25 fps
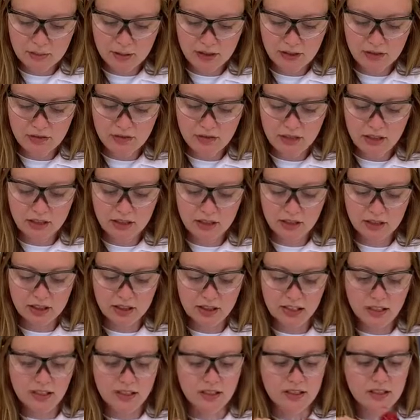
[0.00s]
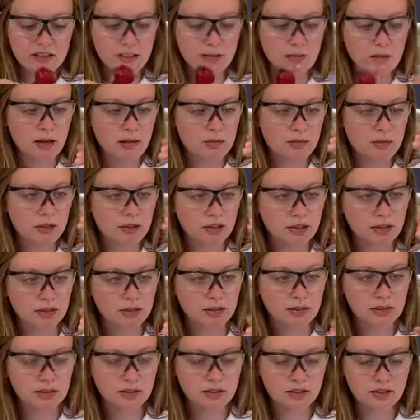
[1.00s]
my funnel and into my balloon.